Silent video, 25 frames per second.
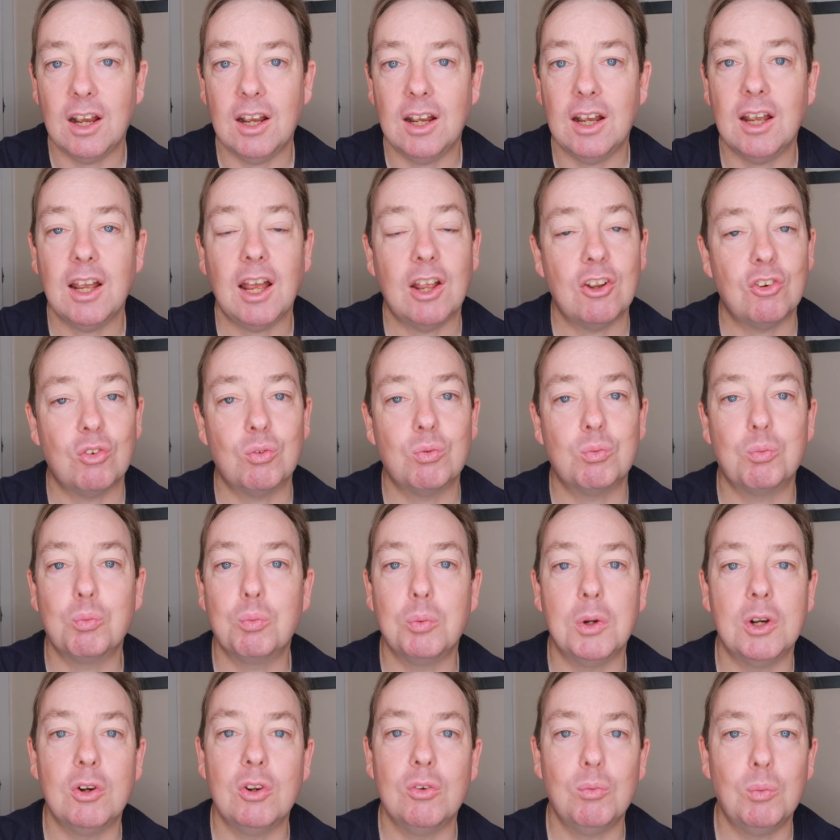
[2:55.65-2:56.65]
as
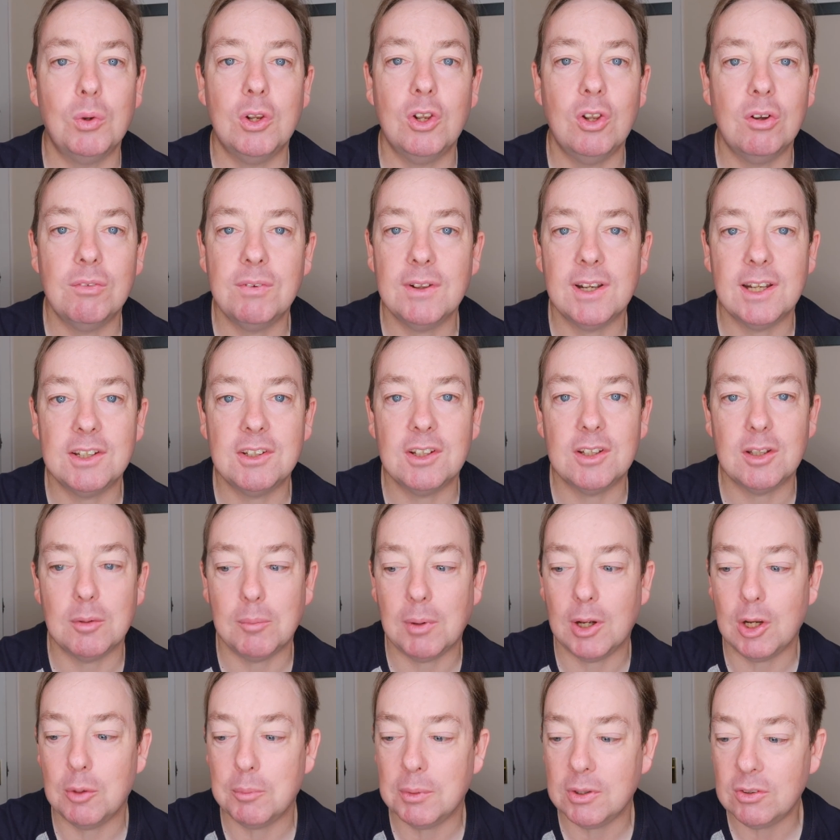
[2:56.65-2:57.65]
we're loving it at the
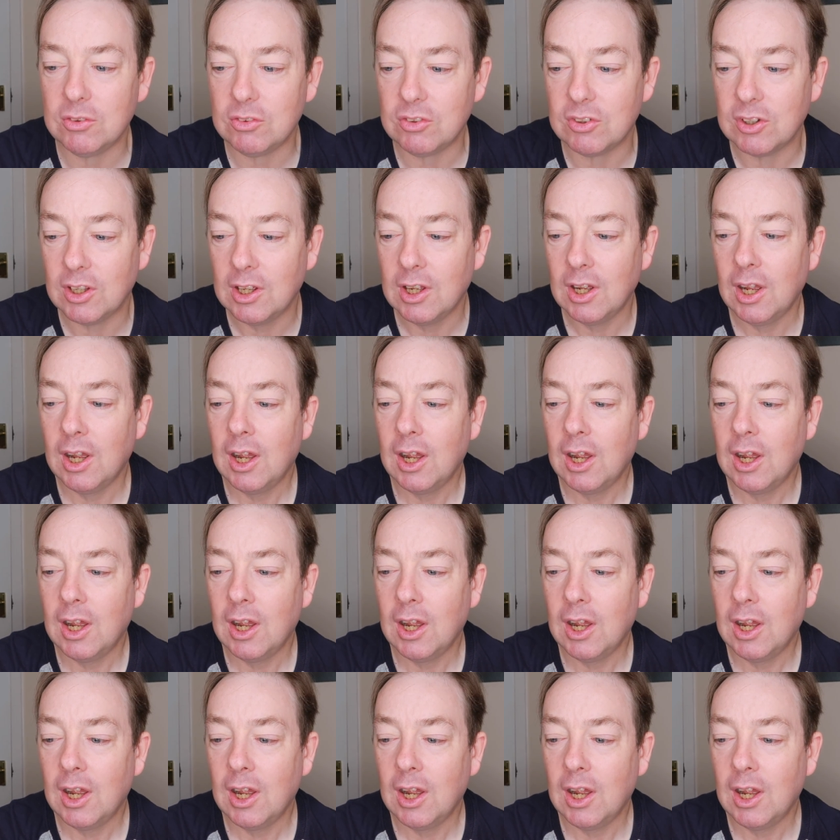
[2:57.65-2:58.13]
moment.